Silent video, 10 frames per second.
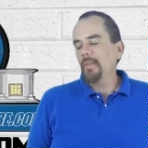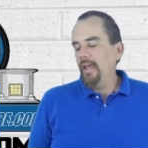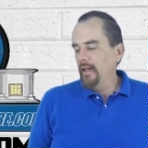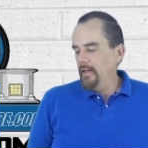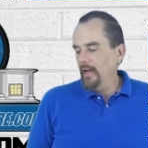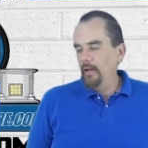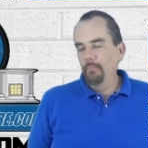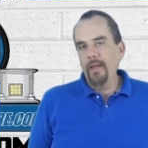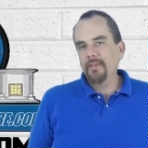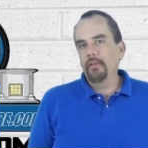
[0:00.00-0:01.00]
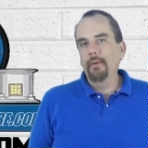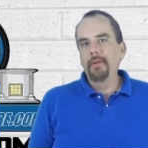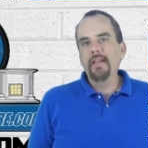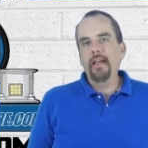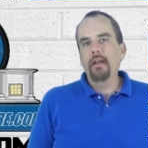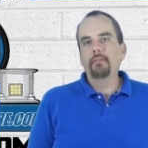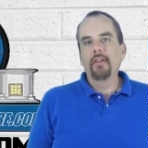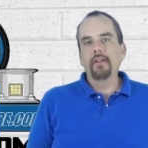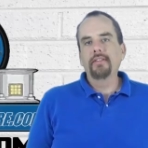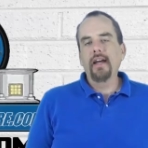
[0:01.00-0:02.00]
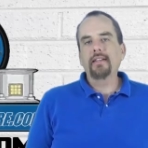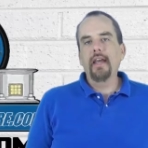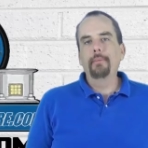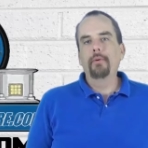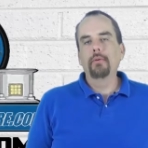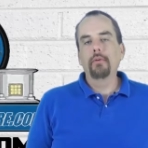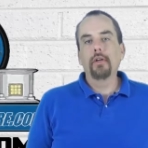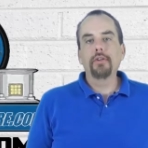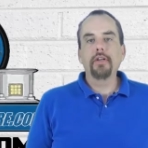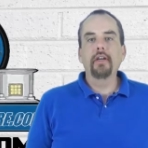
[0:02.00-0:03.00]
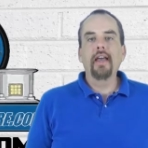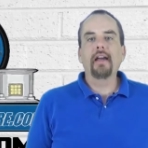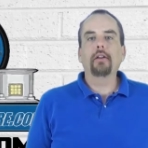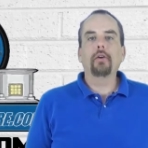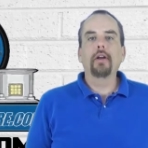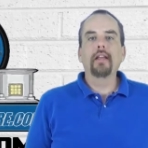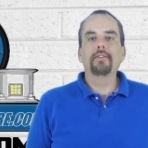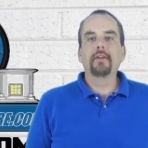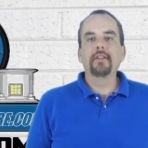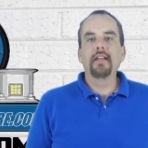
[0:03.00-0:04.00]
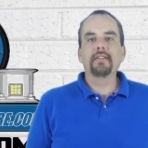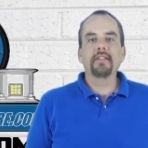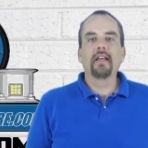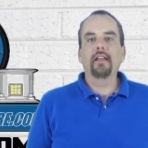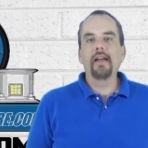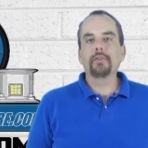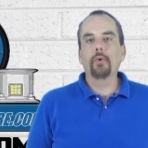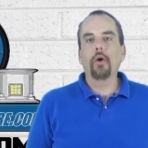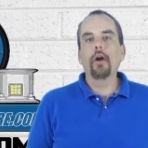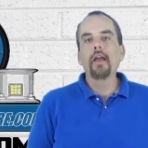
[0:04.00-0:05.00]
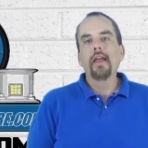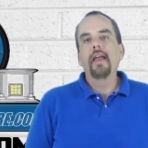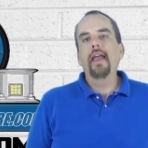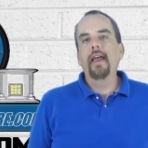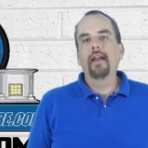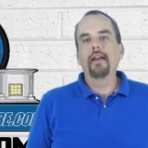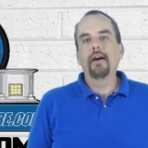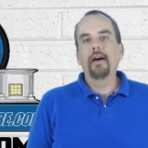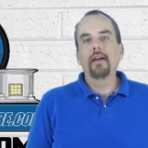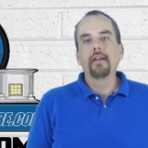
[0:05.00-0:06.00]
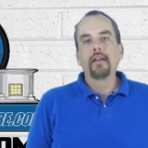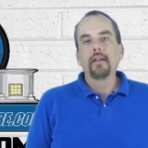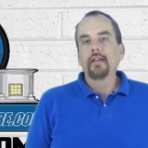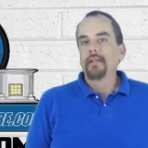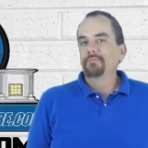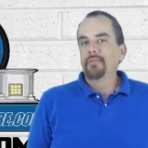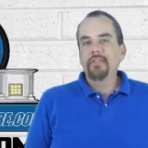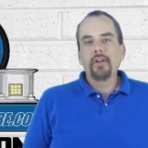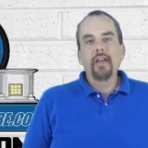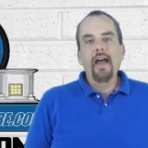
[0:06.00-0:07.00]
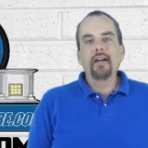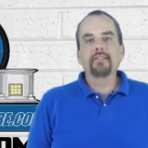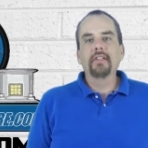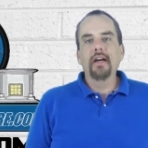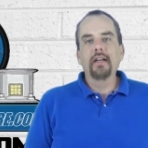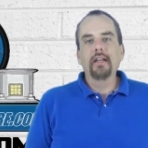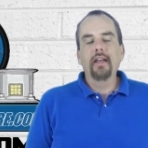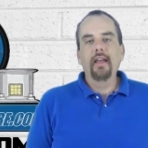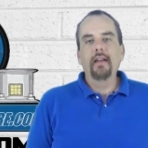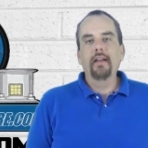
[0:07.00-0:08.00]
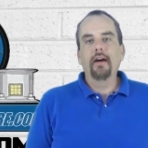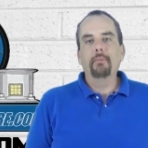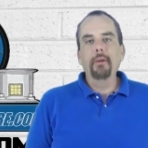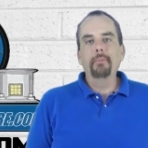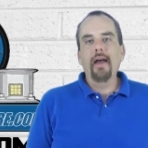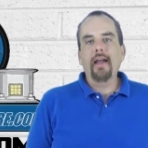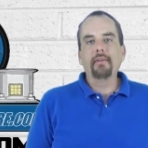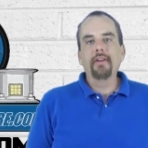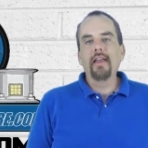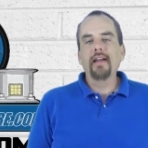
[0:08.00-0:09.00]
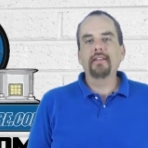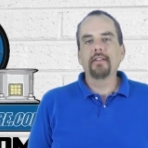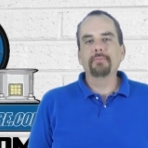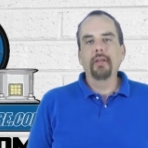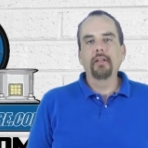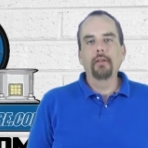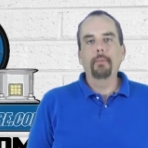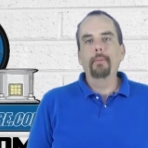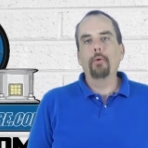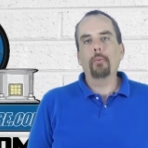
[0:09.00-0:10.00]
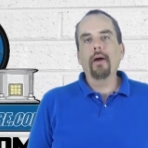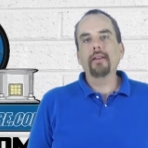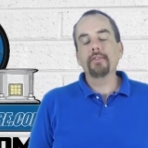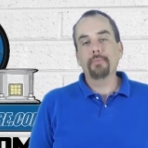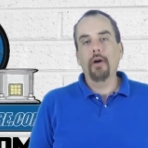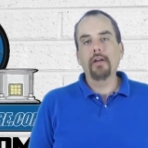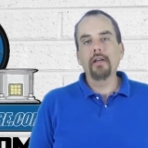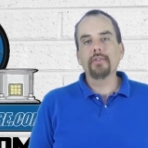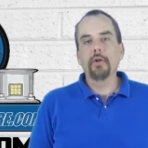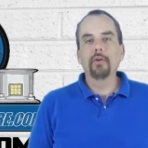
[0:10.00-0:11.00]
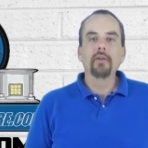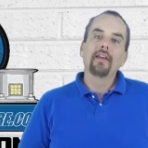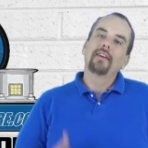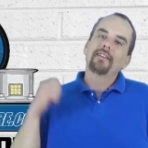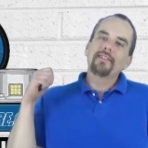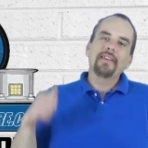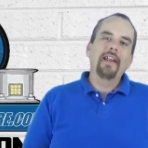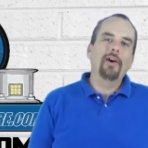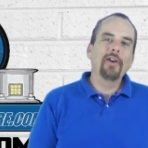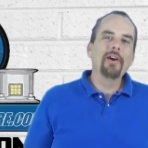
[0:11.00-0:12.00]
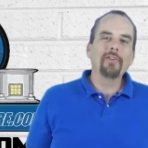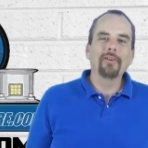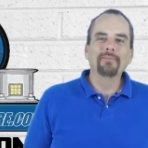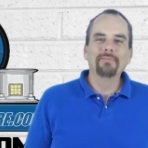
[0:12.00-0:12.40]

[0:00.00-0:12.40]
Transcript: And uh, basically I'm going to take you over to the tech table, I'm going to show you how to learn it into a DSC Alexor and uh, to show you how it's done. And I'll be back after that to explain a little bit more about this product. So let's head on over.